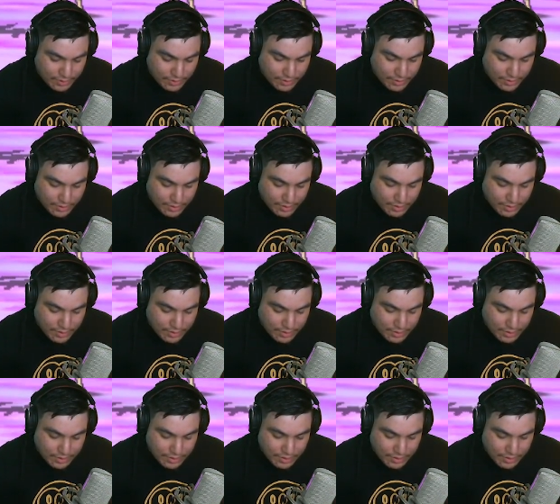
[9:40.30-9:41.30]

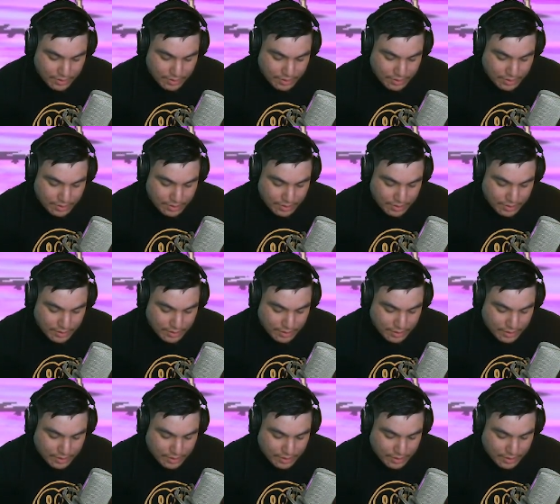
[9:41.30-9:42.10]
(silence)